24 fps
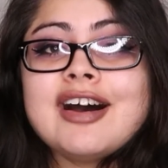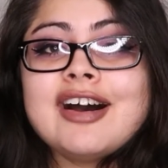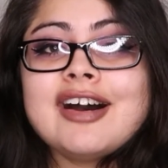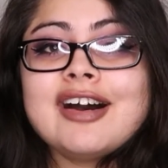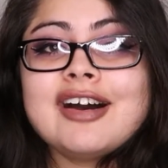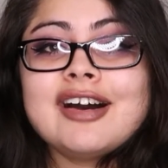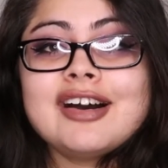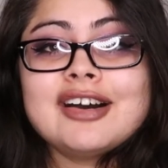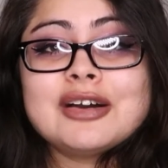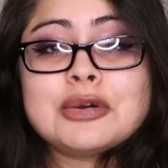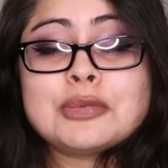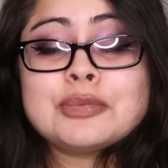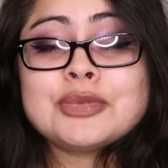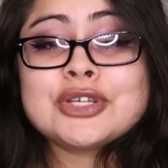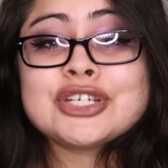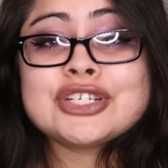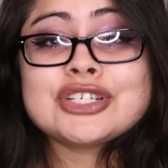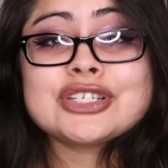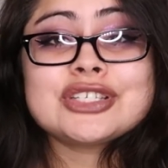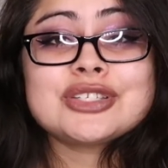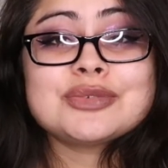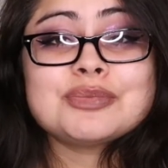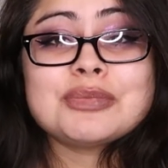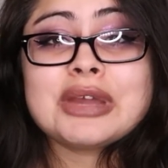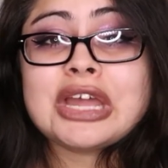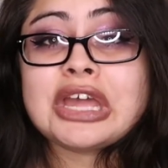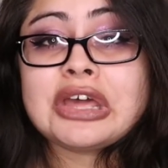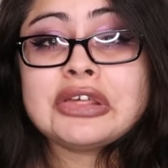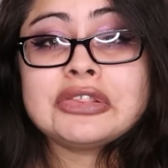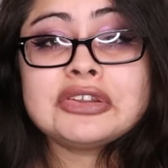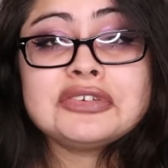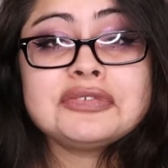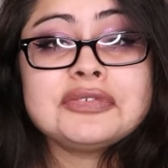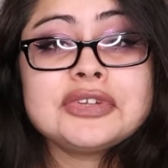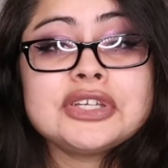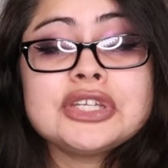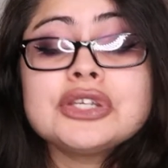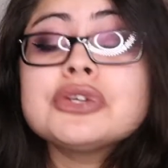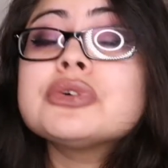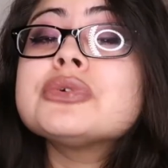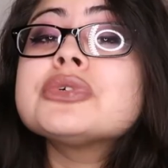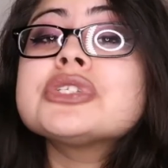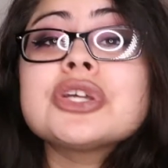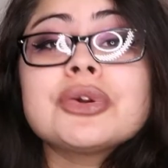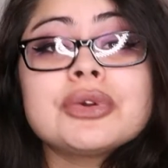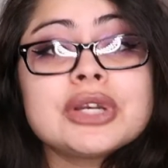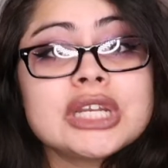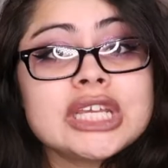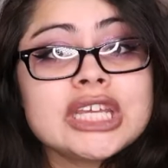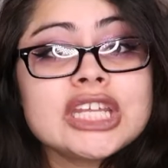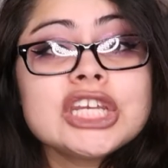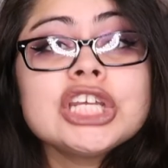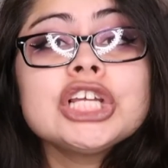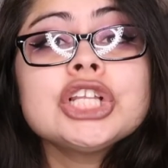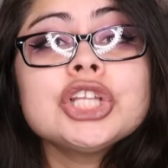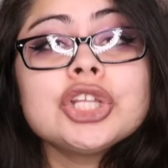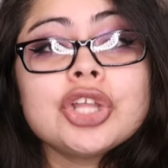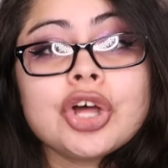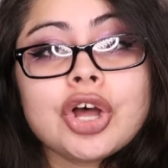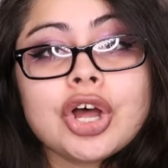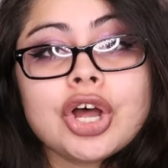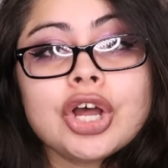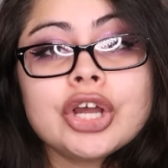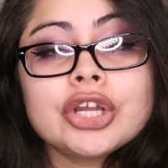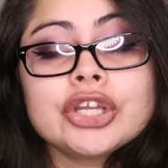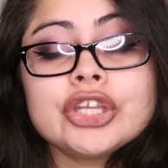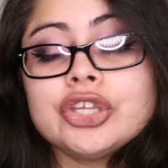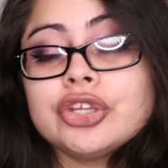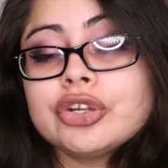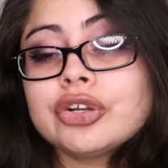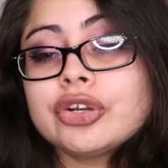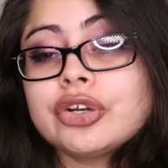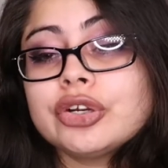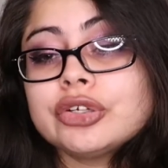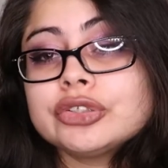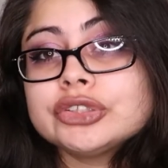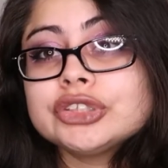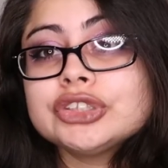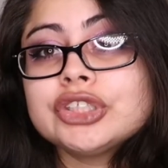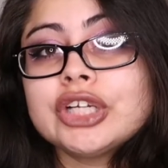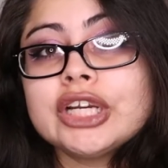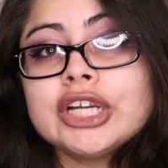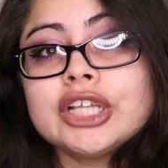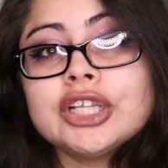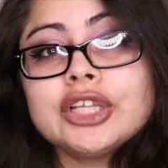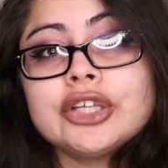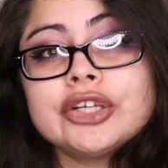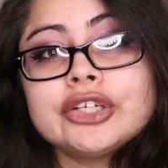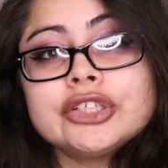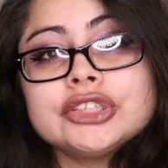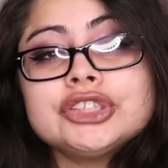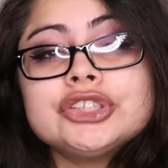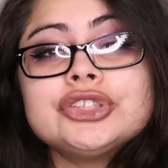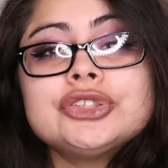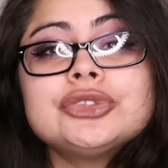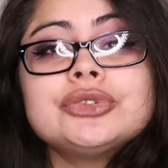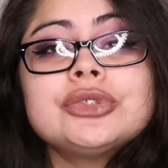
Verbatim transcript: uh, because my other video was already getting long. Your girl's trying to learn